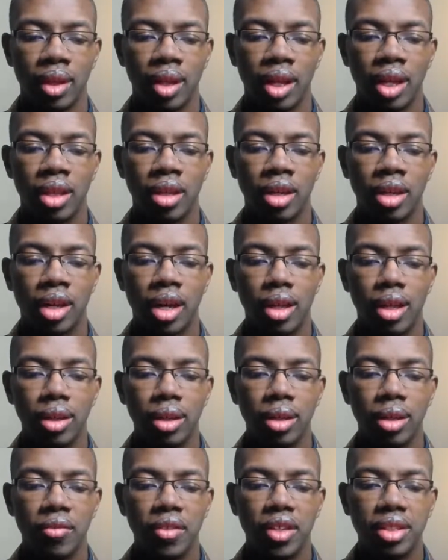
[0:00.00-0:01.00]
And the
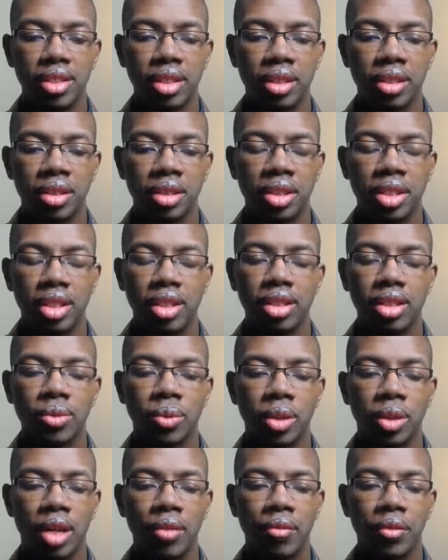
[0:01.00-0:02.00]
color of this energy is
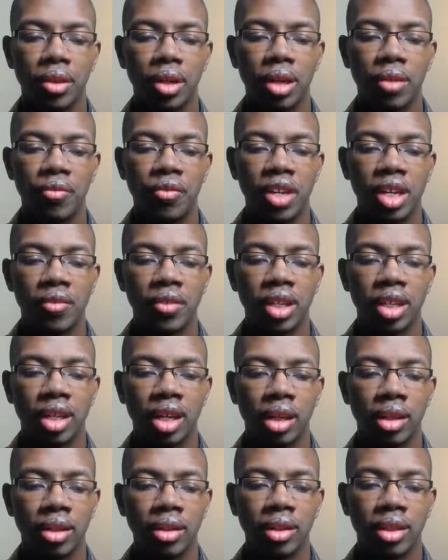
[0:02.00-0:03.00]
whatever our favorite
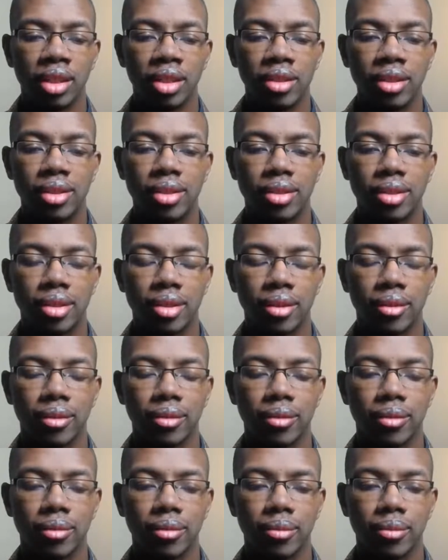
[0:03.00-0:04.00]
color is.
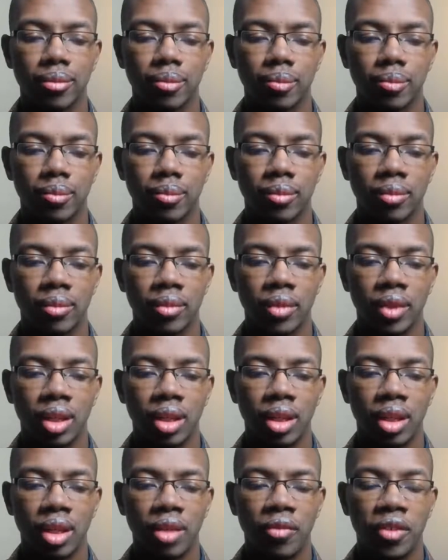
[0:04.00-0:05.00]

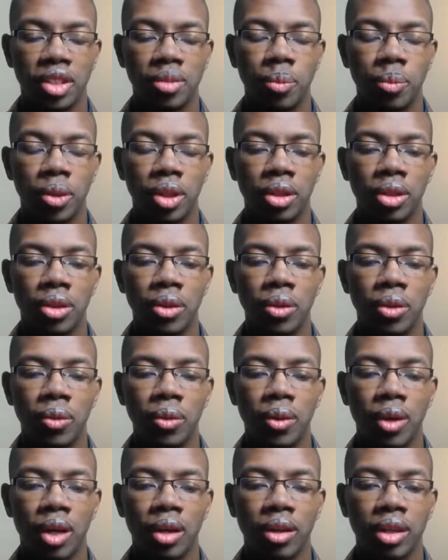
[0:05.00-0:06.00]
If it's
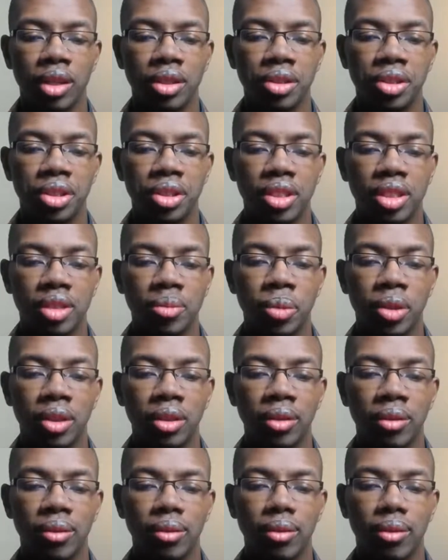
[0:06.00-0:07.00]
blue, our energy is
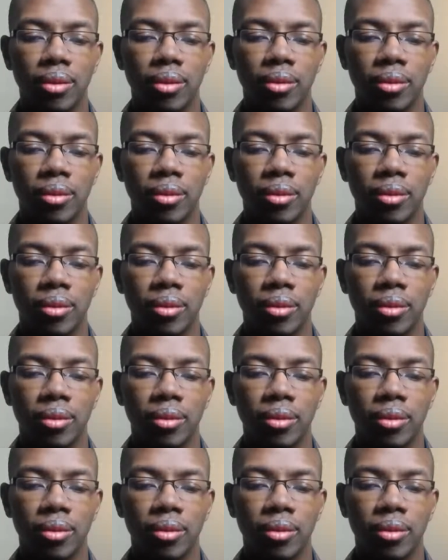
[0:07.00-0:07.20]
blue.